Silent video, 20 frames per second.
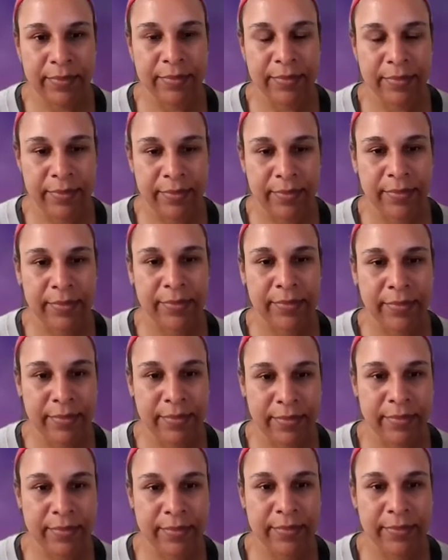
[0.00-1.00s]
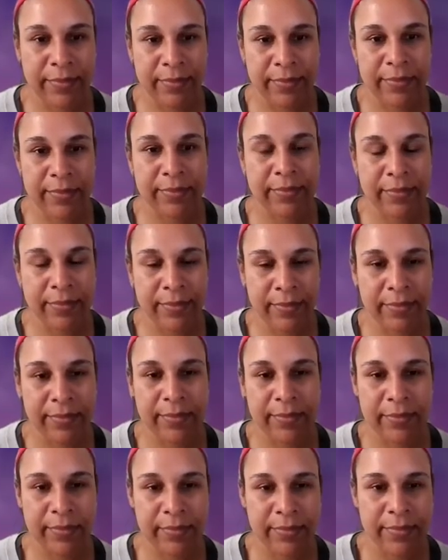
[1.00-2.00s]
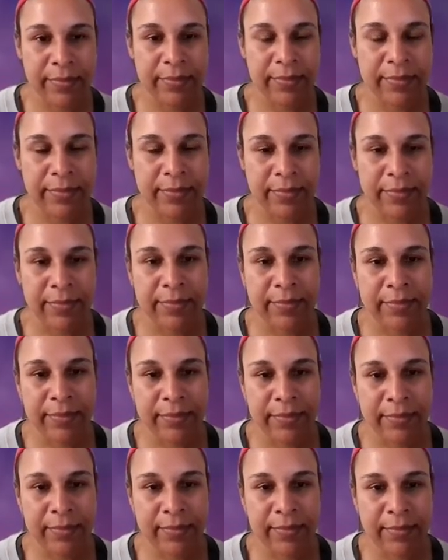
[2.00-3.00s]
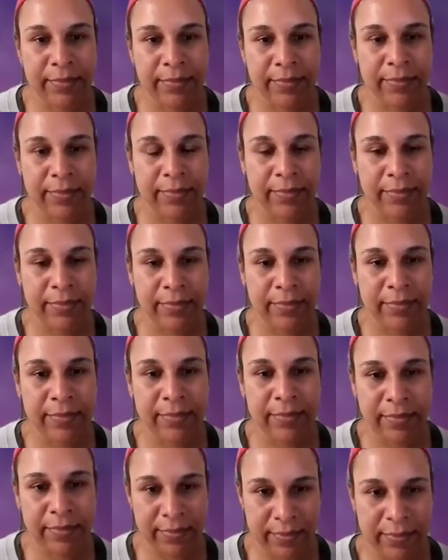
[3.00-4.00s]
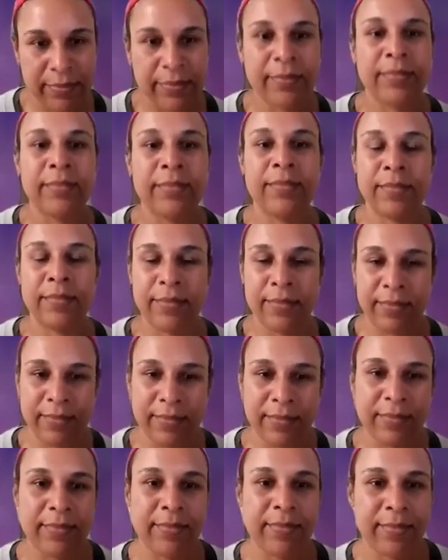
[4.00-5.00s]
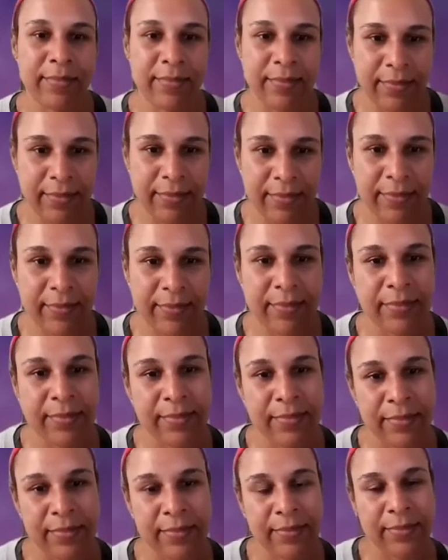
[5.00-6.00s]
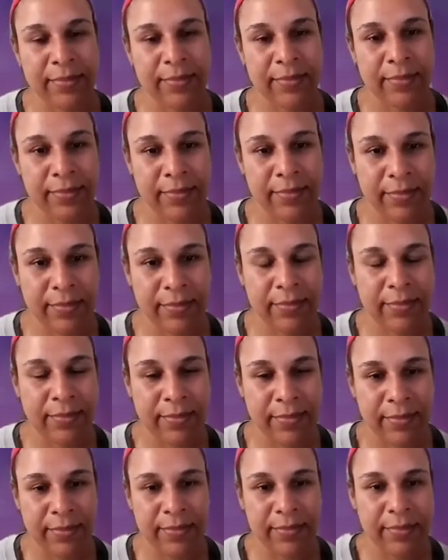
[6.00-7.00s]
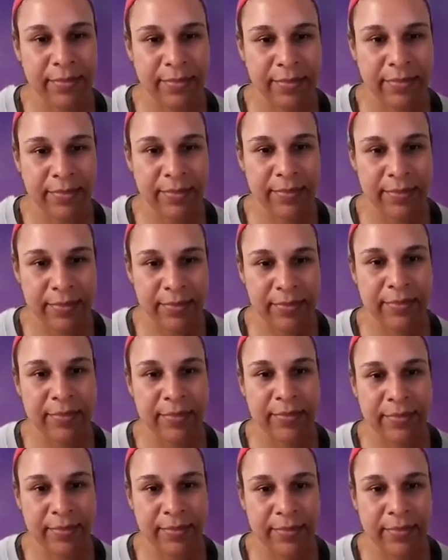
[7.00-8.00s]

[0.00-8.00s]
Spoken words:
No words are spoken by the person on screen.